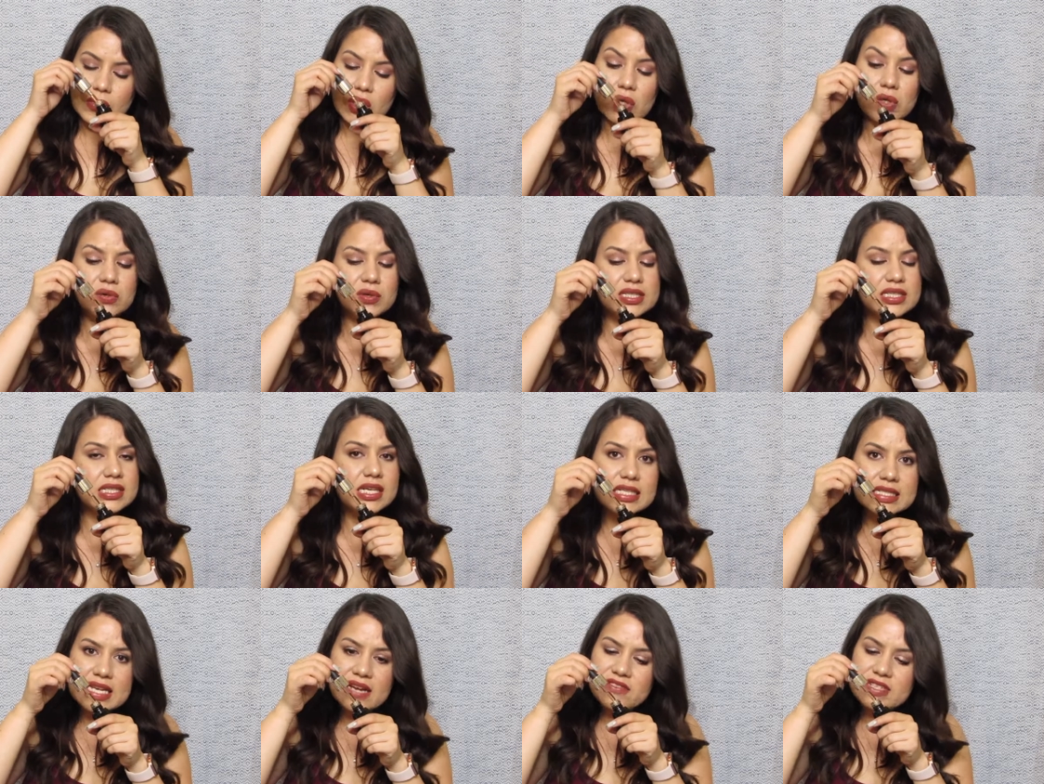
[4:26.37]
Oh, it
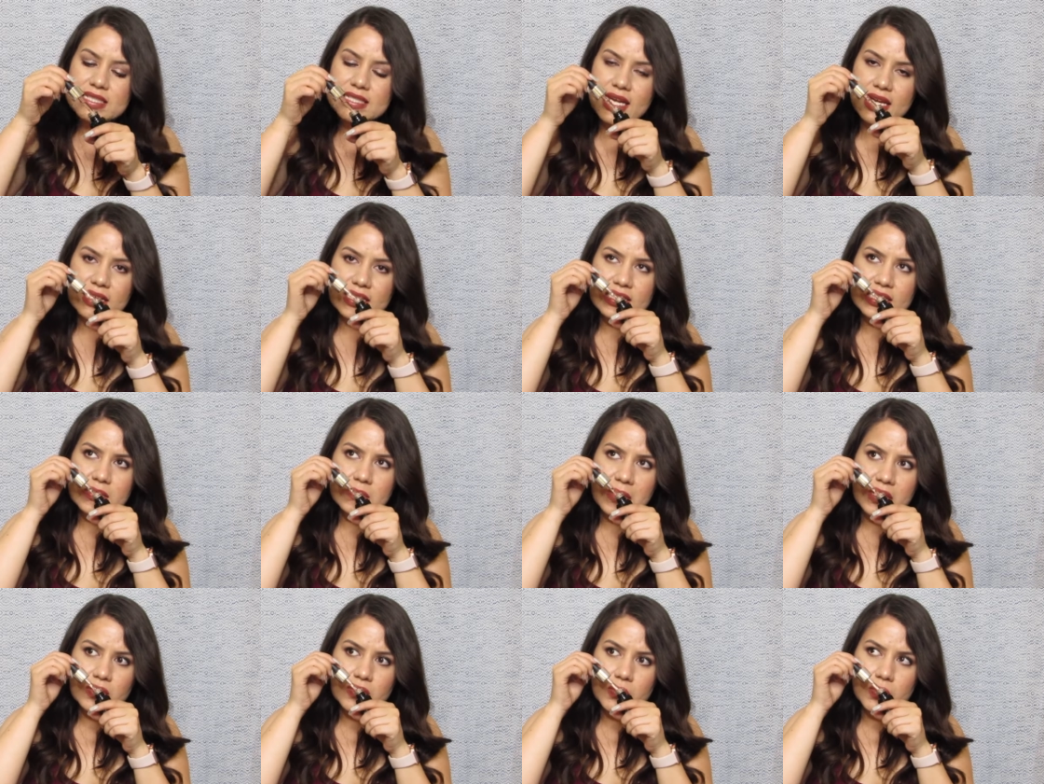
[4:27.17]
does have a scent. It
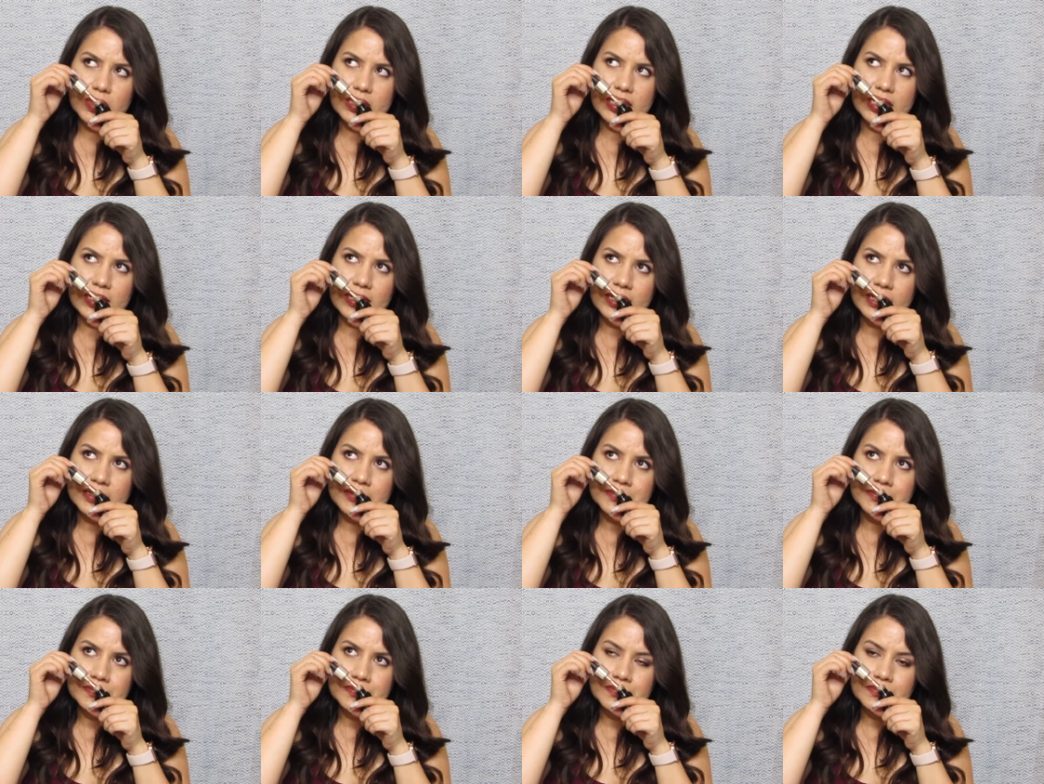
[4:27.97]
smells really
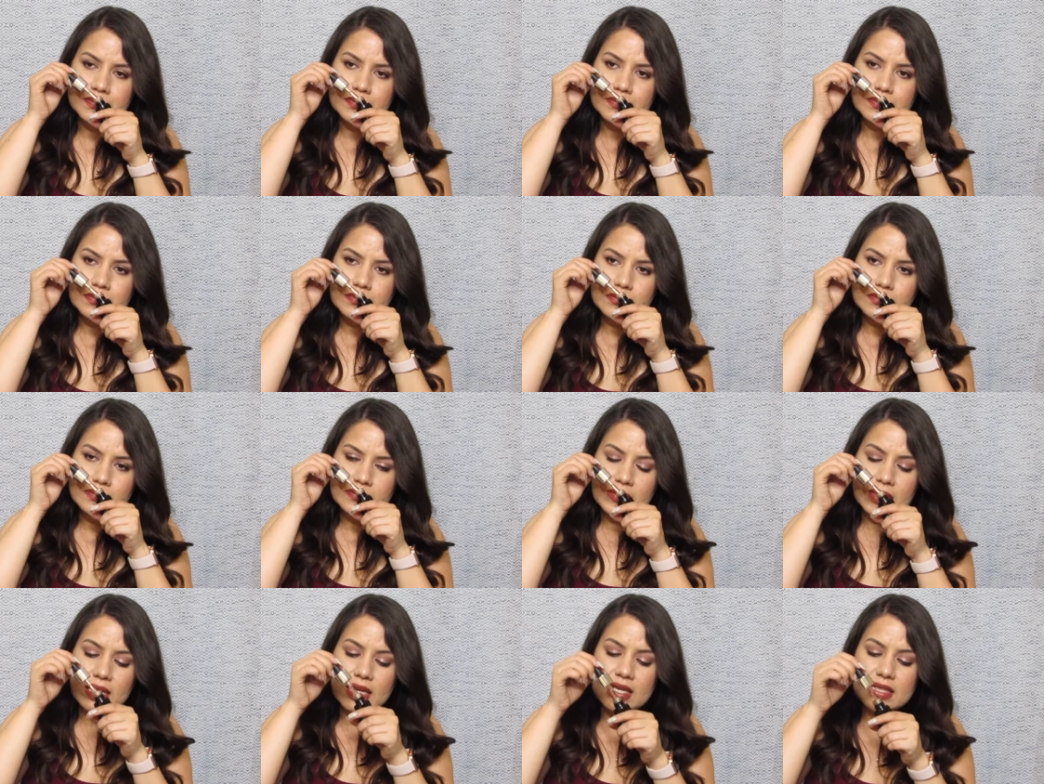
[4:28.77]
good.
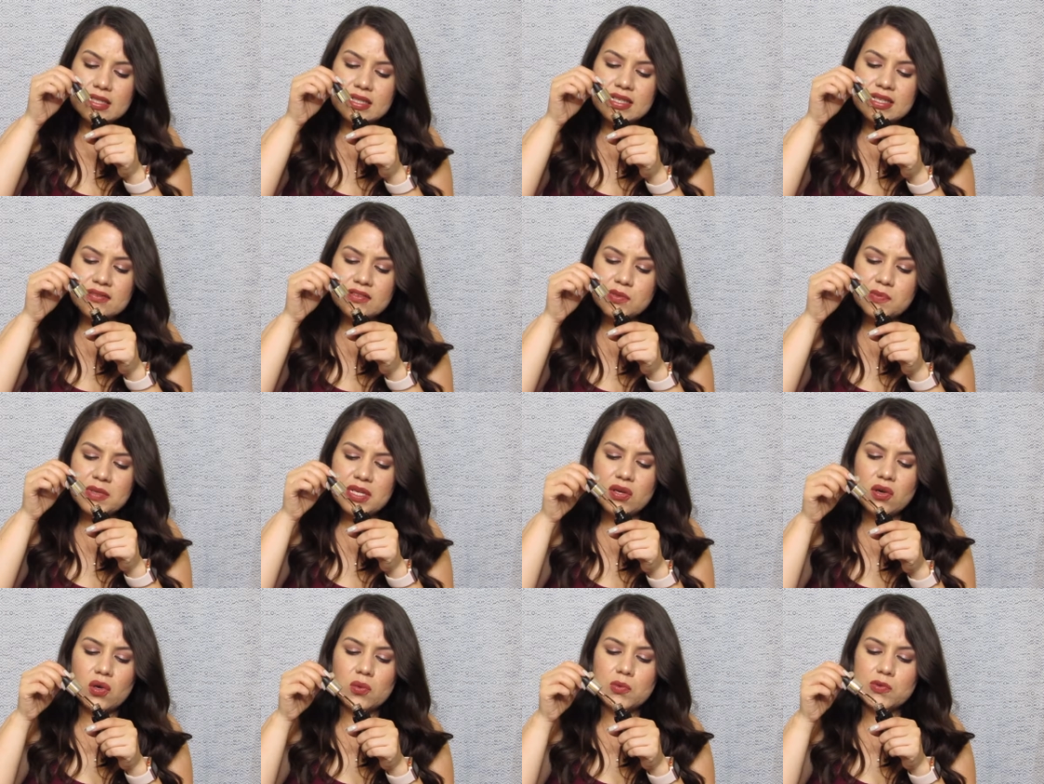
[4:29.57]
It gives
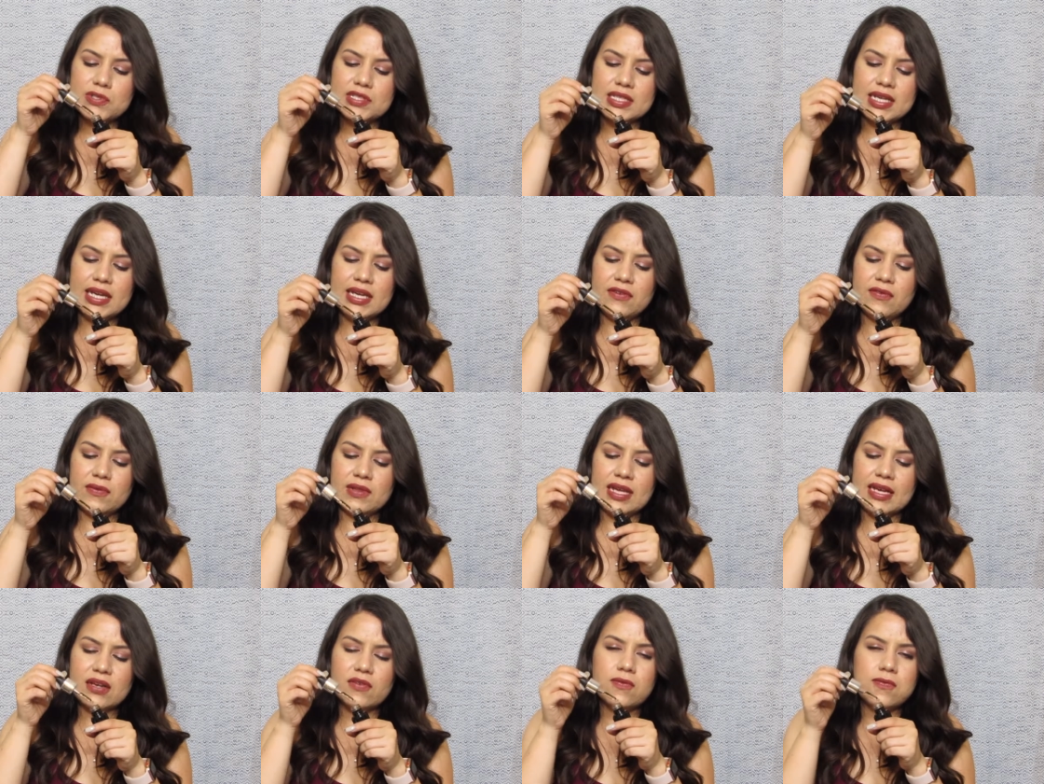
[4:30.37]
me almost a
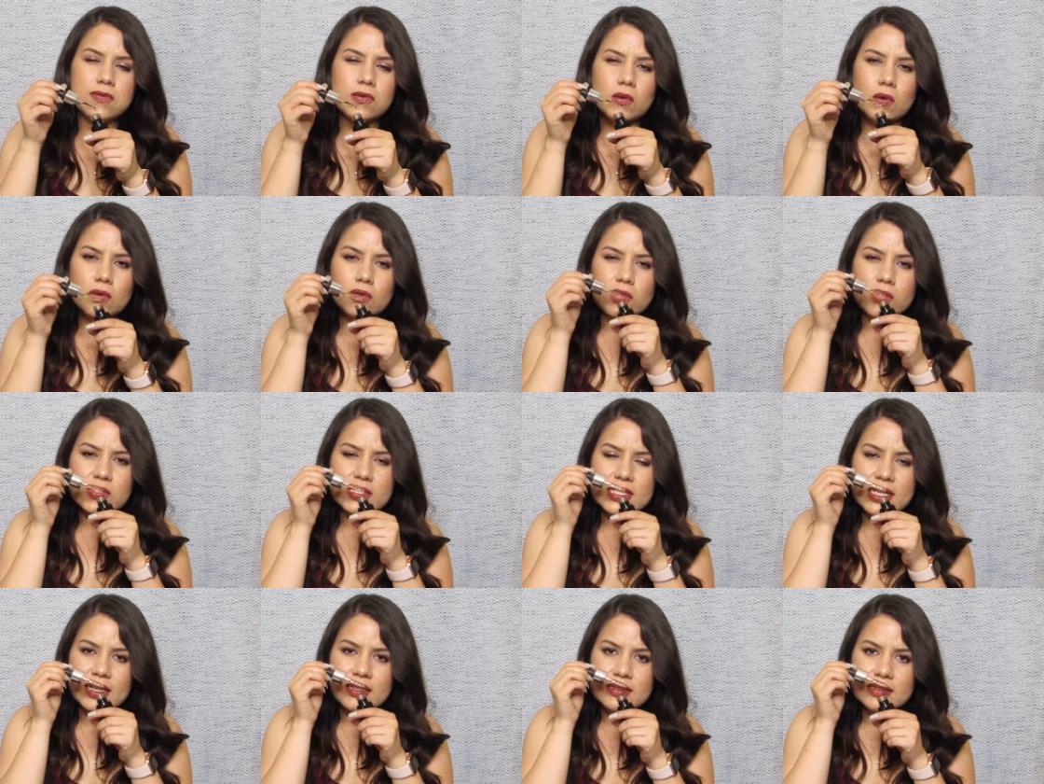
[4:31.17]
like a floral
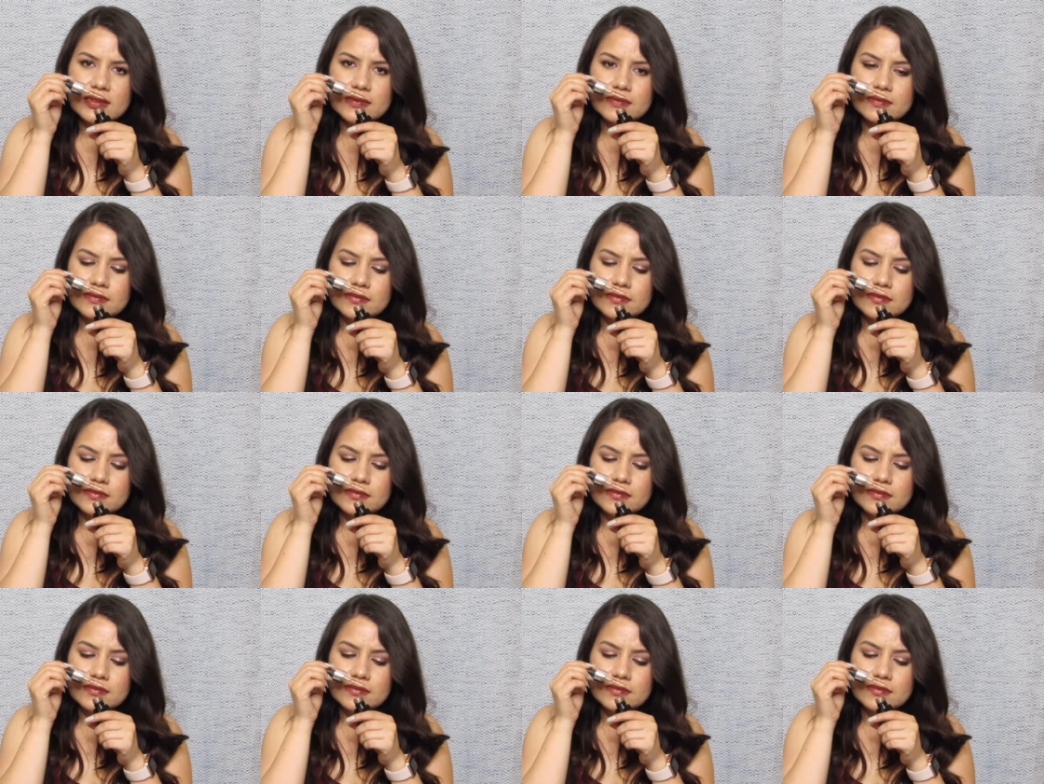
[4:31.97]
scent.